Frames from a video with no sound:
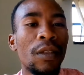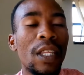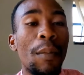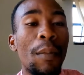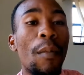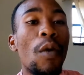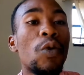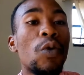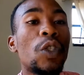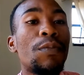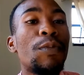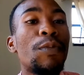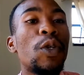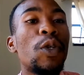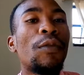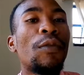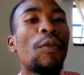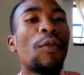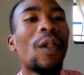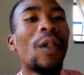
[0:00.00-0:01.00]
the most
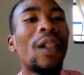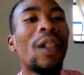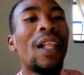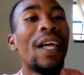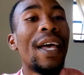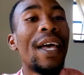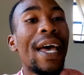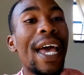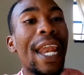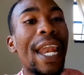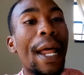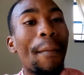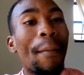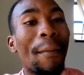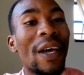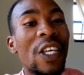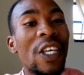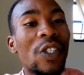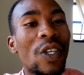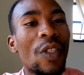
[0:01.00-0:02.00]
beautiful and
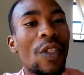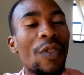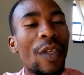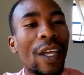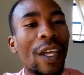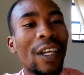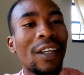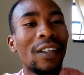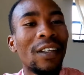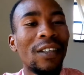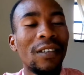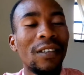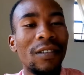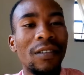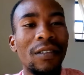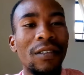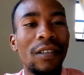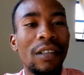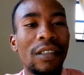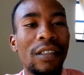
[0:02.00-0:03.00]
amazing thing
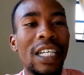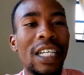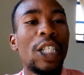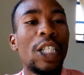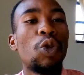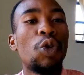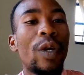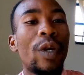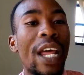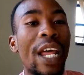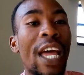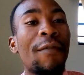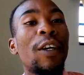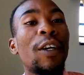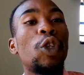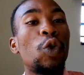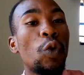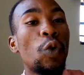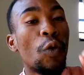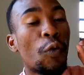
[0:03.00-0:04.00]
that he could
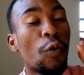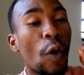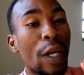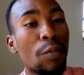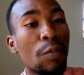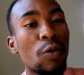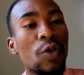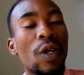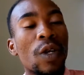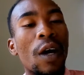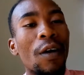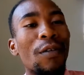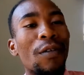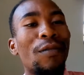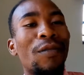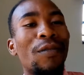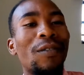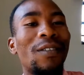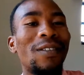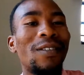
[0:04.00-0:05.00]
ever do for
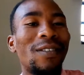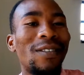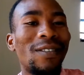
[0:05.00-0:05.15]
himself